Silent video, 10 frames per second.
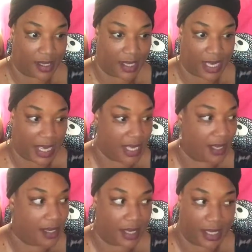
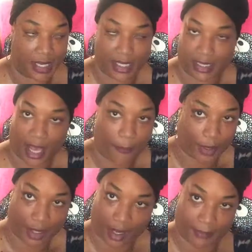he's like
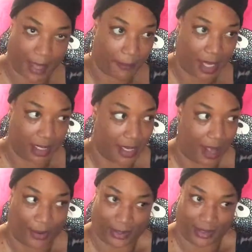one hardback man
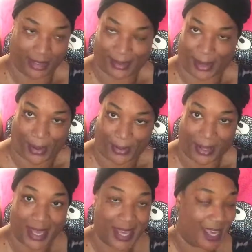now. So
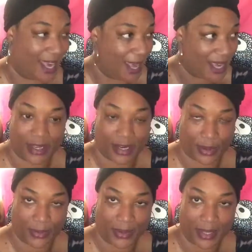he, you
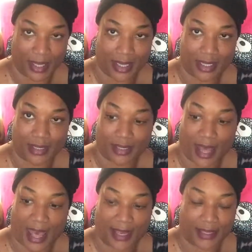know,
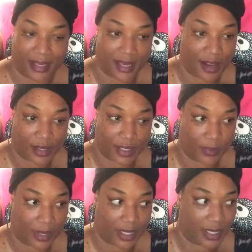and the youngest
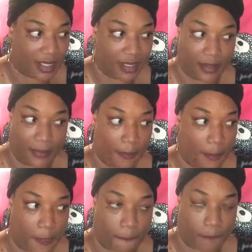one,
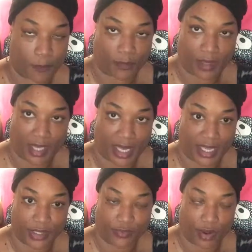
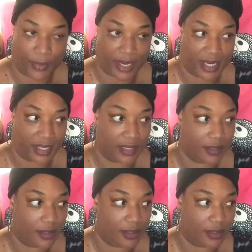he's growing.